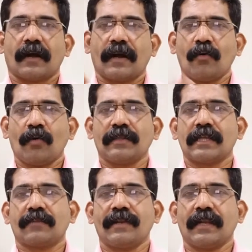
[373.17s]
How
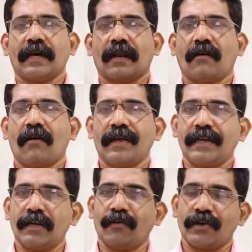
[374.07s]
this will record
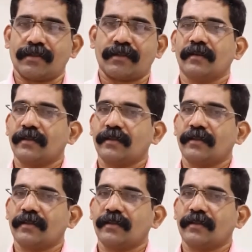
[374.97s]
in invoice?